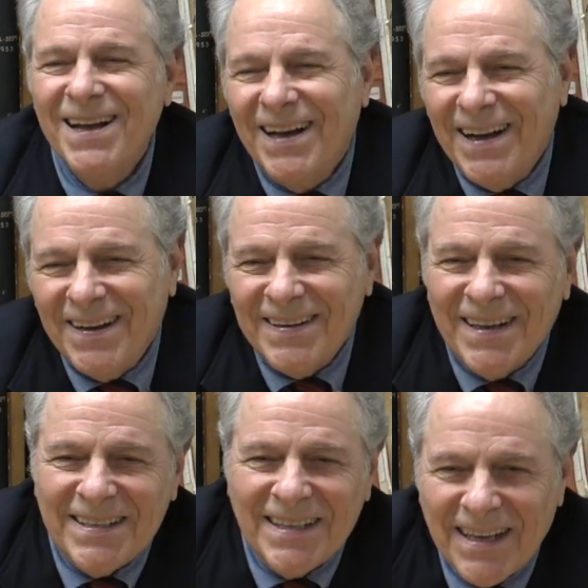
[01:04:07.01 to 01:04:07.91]
oh
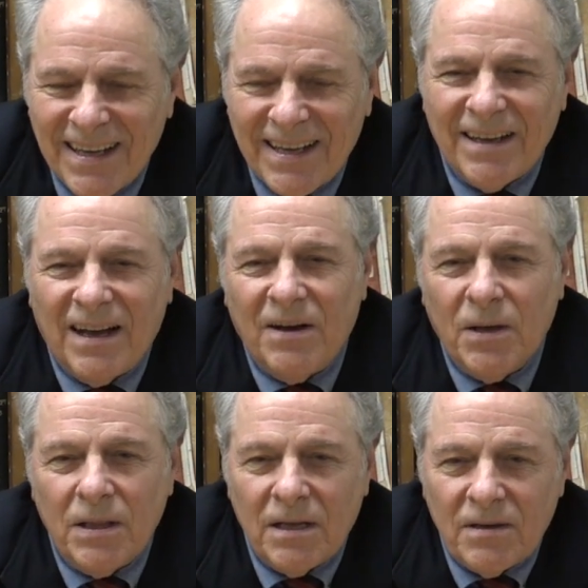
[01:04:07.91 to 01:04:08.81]
gosh, oh
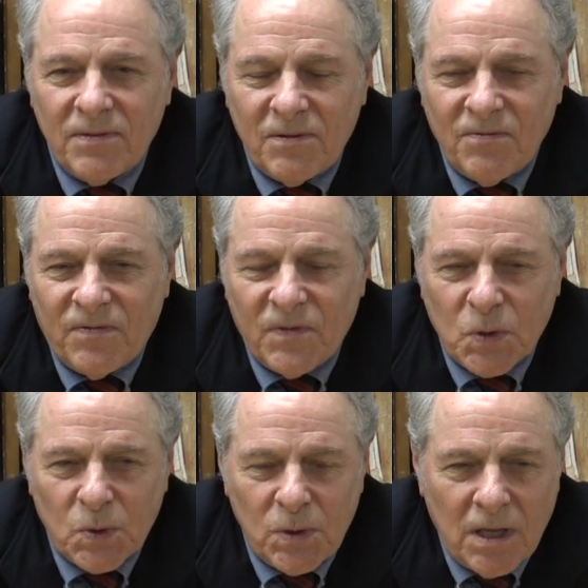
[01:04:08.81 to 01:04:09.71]
I love
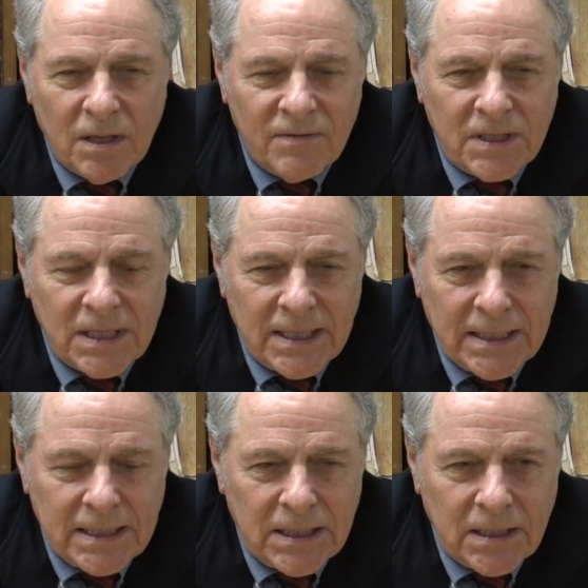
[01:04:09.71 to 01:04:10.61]
food. I love to
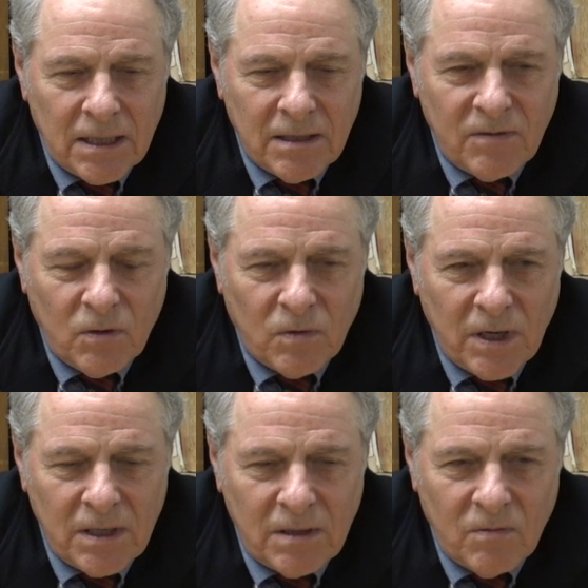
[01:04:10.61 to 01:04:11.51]
eat. I love
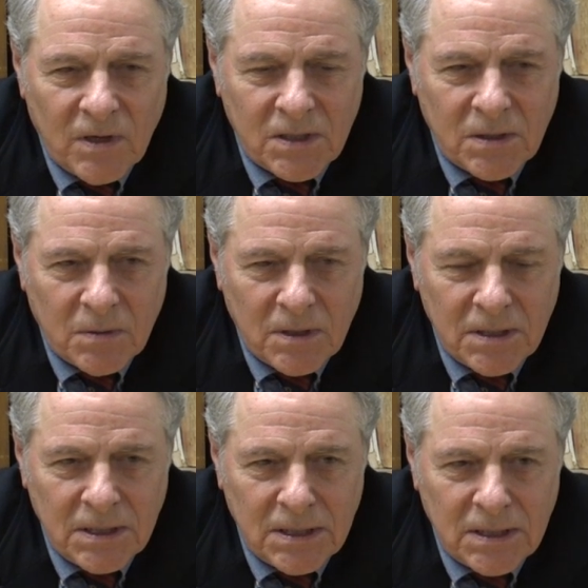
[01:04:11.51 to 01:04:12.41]
great
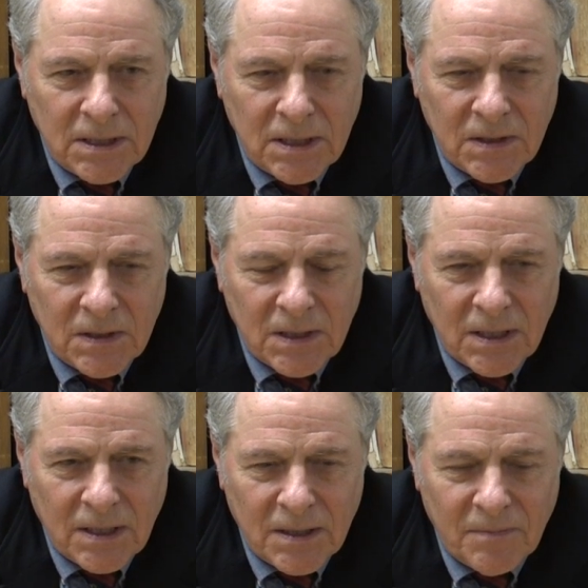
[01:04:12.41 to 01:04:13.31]
restaurants and things.
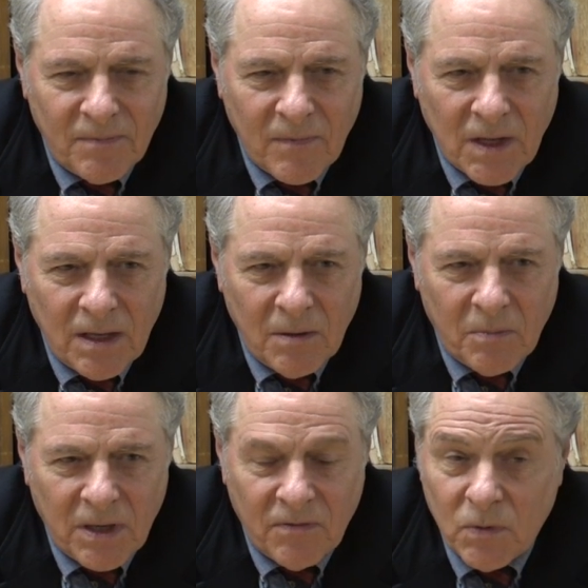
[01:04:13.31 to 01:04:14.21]
Um,
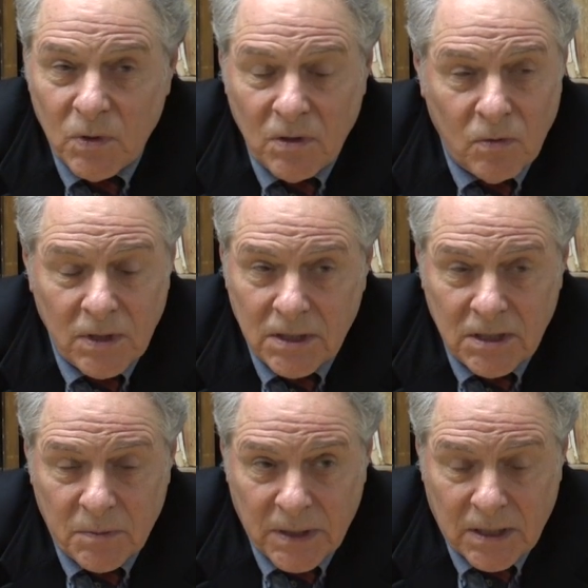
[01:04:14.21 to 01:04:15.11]
but the food in Greece
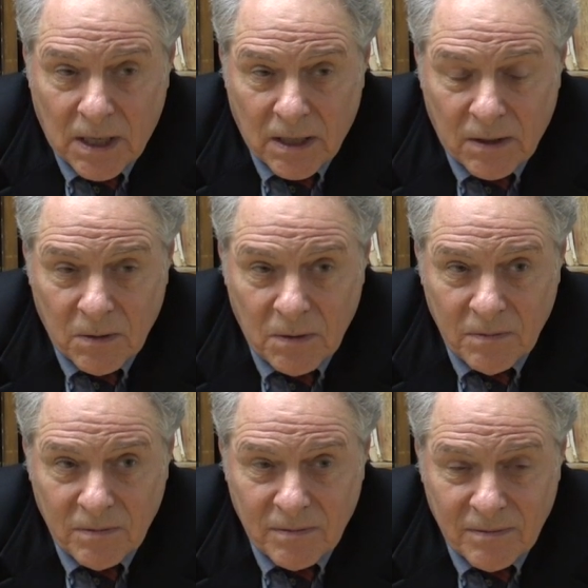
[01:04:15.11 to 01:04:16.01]
is spectacular.
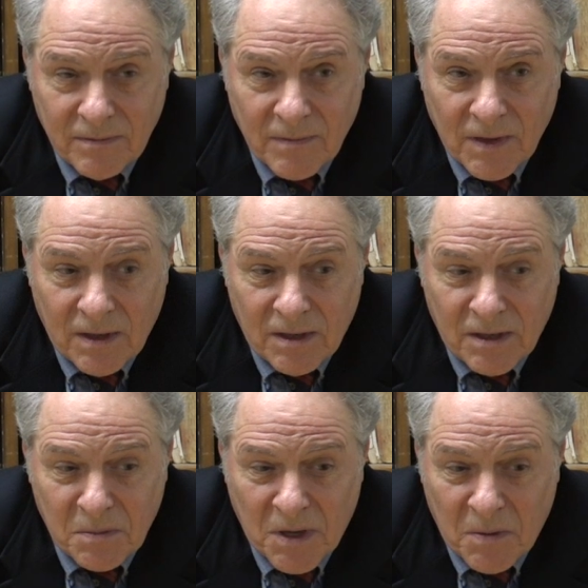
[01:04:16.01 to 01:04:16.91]

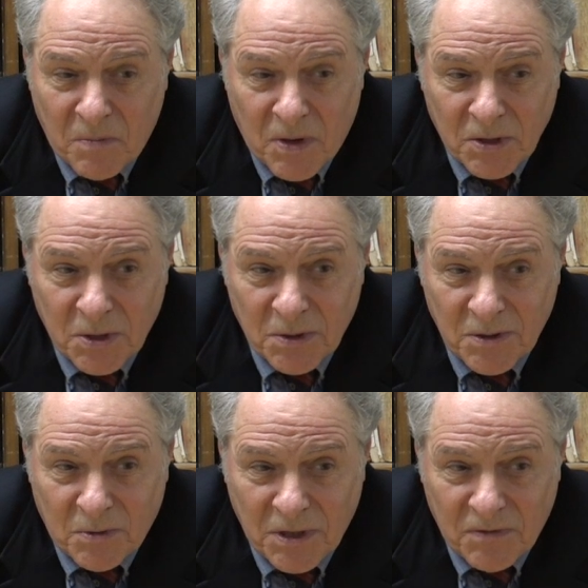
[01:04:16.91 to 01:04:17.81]
Um, I'm partial to
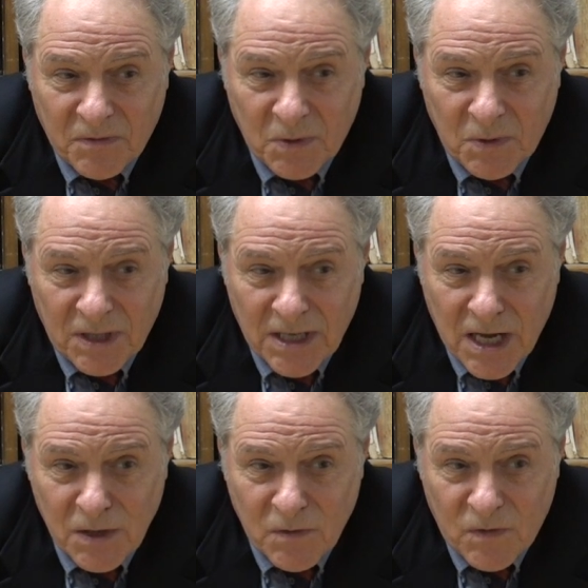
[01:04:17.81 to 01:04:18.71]
Greek food,
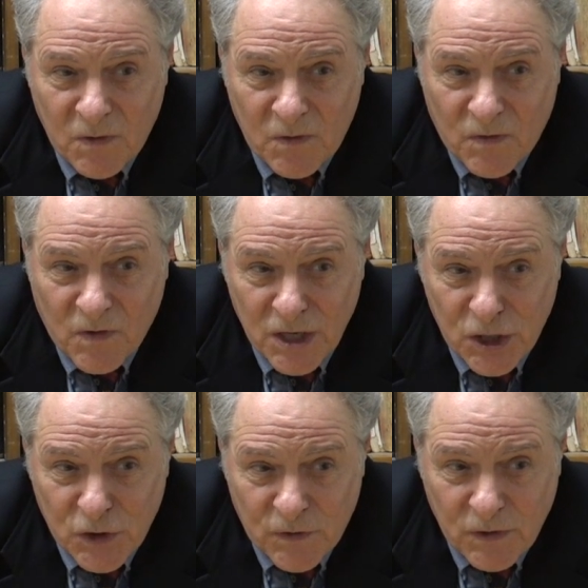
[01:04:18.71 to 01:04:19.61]
Italian food,
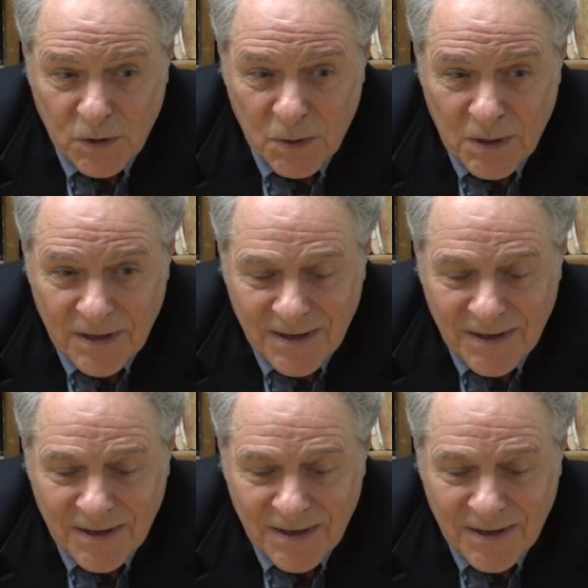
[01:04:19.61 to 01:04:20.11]
French food,